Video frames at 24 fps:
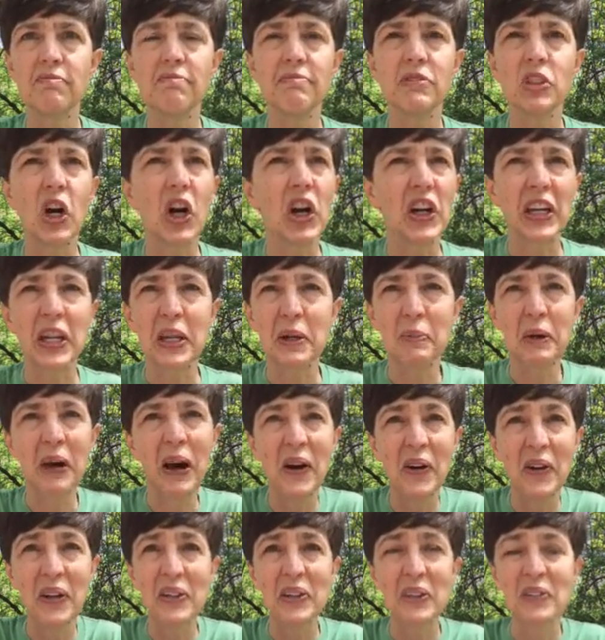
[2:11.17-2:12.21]
talking
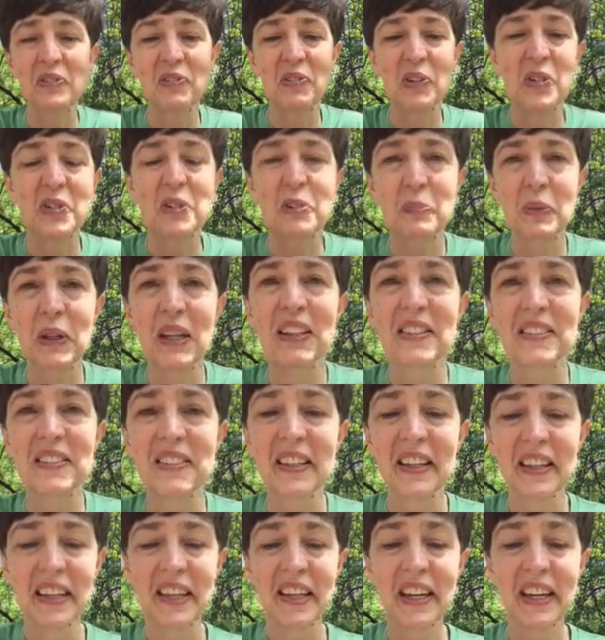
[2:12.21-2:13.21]
about in the first place.